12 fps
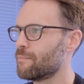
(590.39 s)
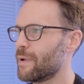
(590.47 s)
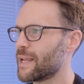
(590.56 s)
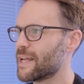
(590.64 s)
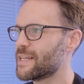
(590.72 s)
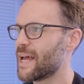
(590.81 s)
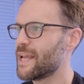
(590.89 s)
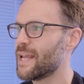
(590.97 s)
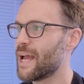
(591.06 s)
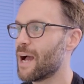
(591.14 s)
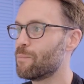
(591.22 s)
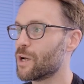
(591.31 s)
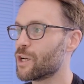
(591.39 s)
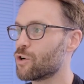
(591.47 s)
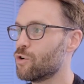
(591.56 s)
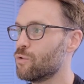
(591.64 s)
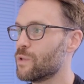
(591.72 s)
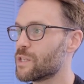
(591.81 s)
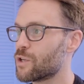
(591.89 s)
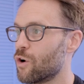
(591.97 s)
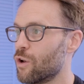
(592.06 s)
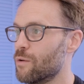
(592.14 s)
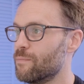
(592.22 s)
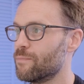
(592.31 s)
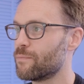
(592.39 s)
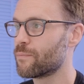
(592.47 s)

make it a date, and we're going to call this column